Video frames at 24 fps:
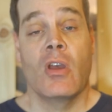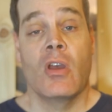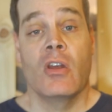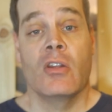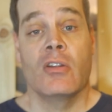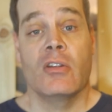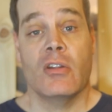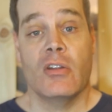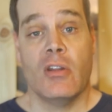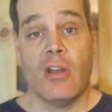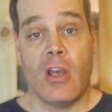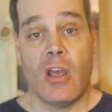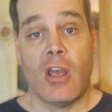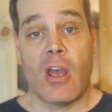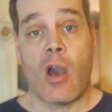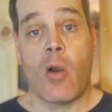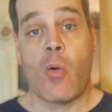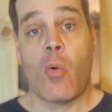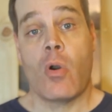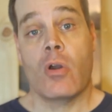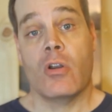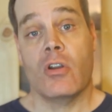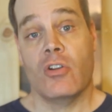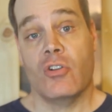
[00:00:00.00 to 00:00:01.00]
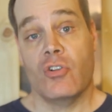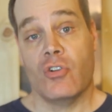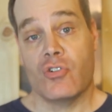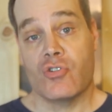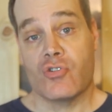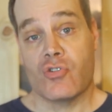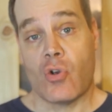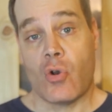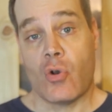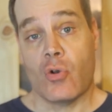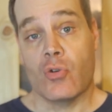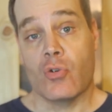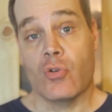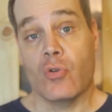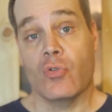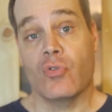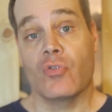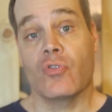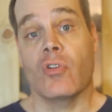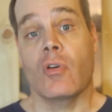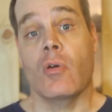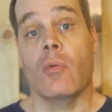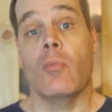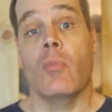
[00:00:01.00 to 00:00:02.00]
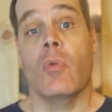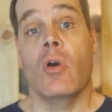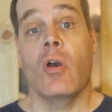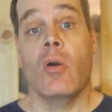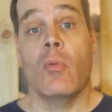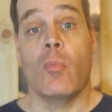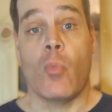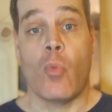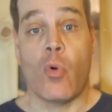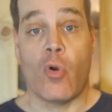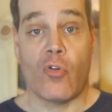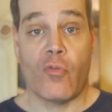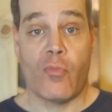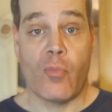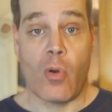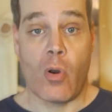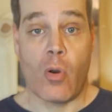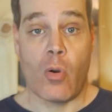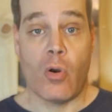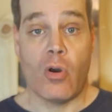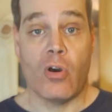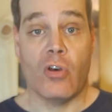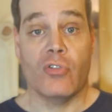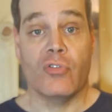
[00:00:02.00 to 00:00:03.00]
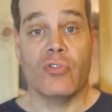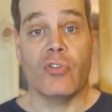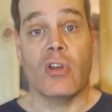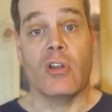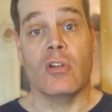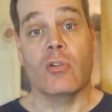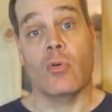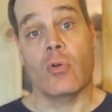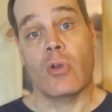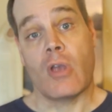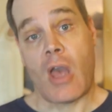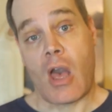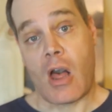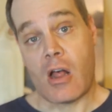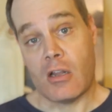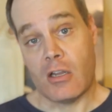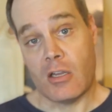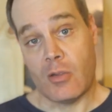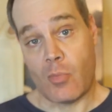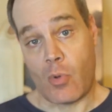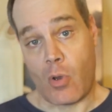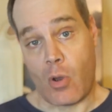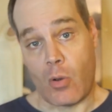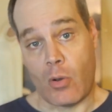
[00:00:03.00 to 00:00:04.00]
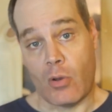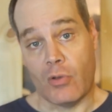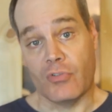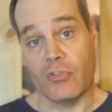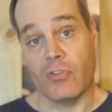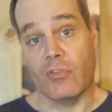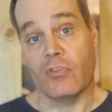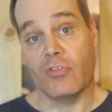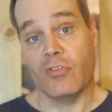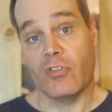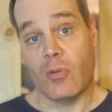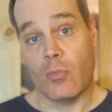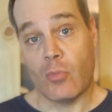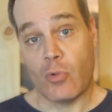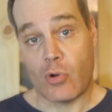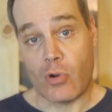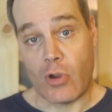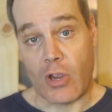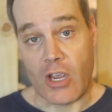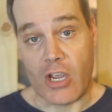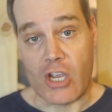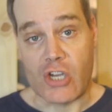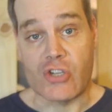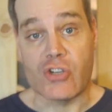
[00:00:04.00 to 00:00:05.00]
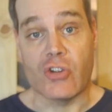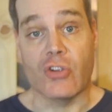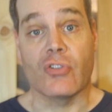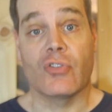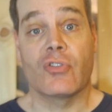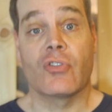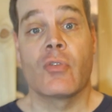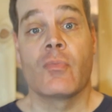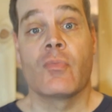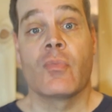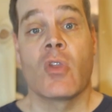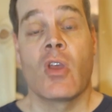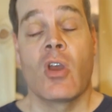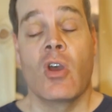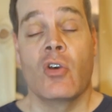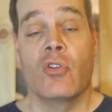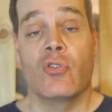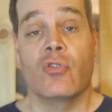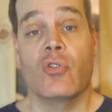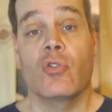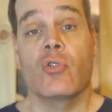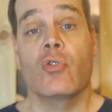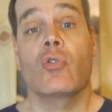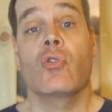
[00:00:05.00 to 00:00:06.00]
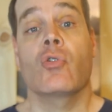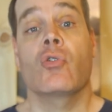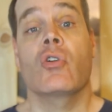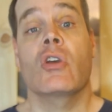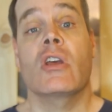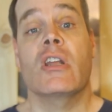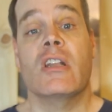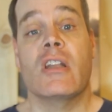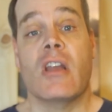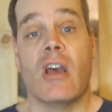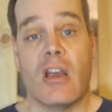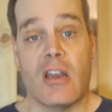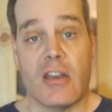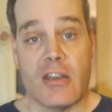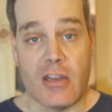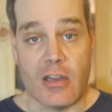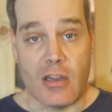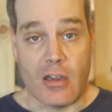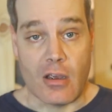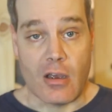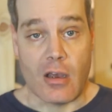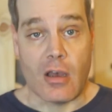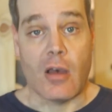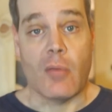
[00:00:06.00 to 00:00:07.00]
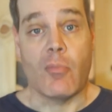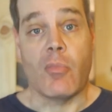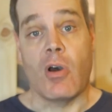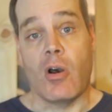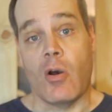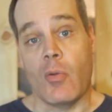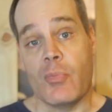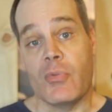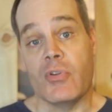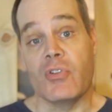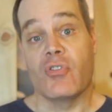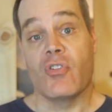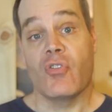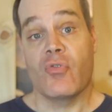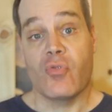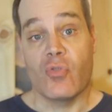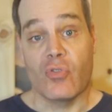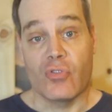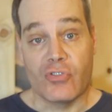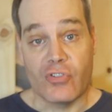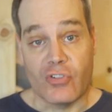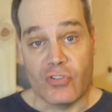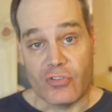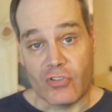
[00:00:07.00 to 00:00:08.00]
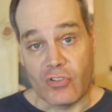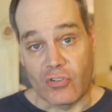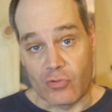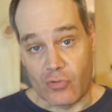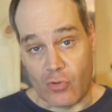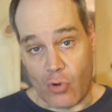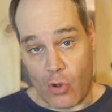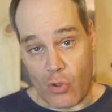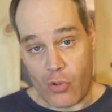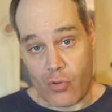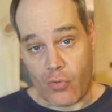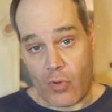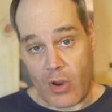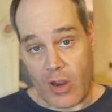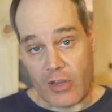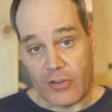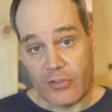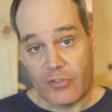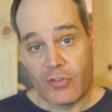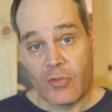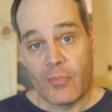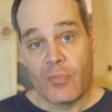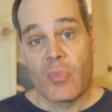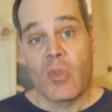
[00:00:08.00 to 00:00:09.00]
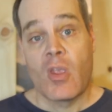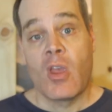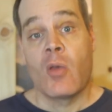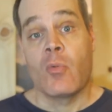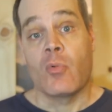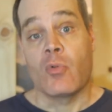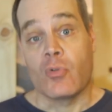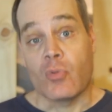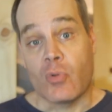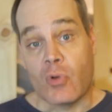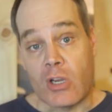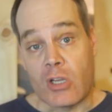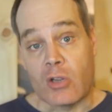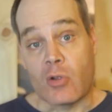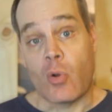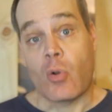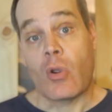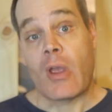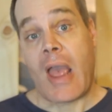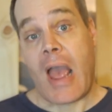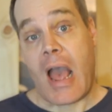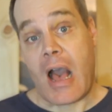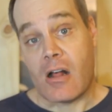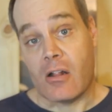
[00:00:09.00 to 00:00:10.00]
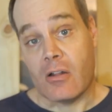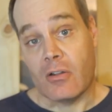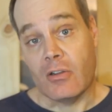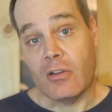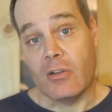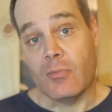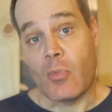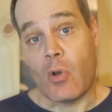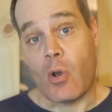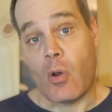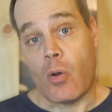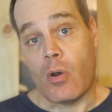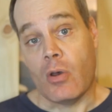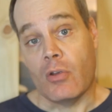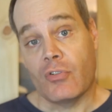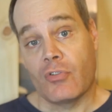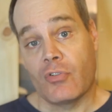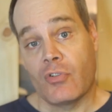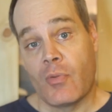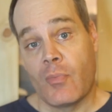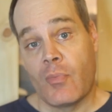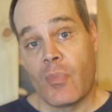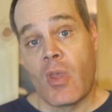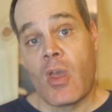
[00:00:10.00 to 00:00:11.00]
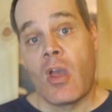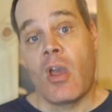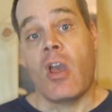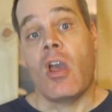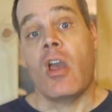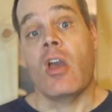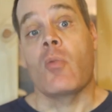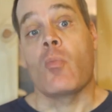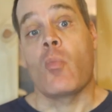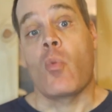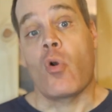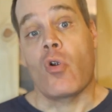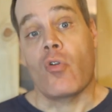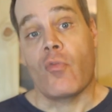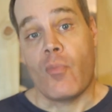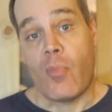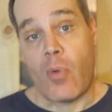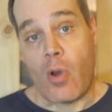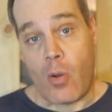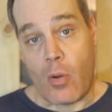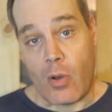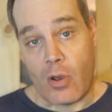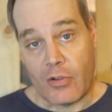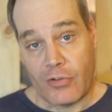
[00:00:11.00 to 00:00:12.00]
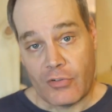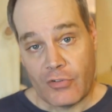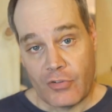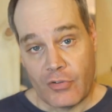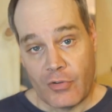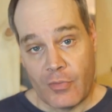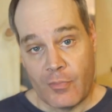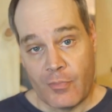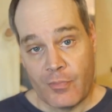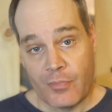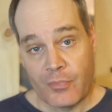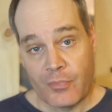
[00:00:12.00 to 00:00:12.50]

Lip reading: Today I wanted to show you some morph boas and locality boas of similar ages so you could get an idea about the differences in growth rates between locality boas and morph boas.